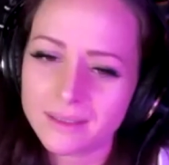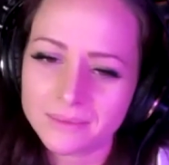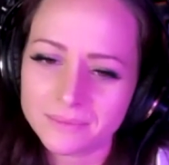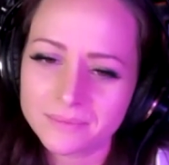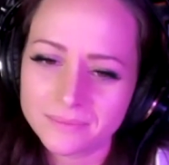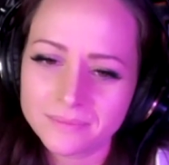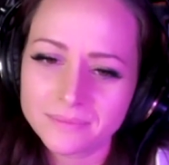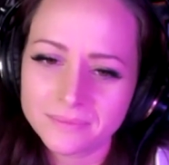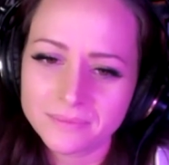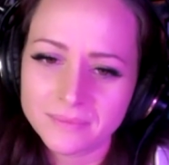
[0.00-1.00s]
It's so
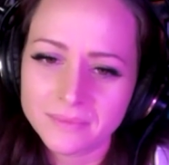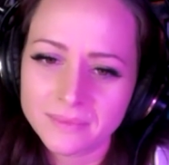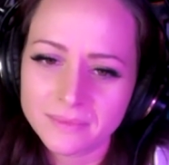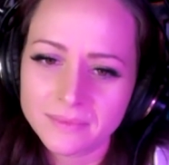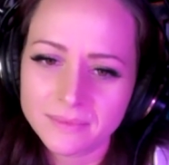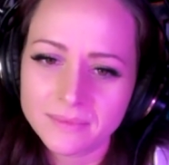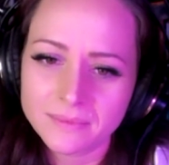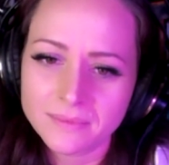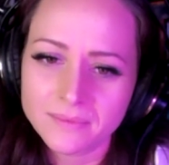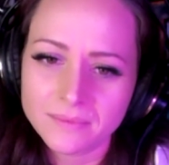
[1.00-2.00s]
easy to do
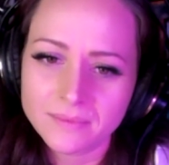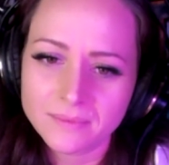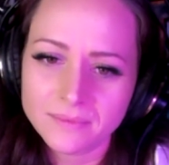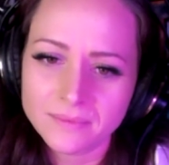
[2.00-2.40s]
realistic effects.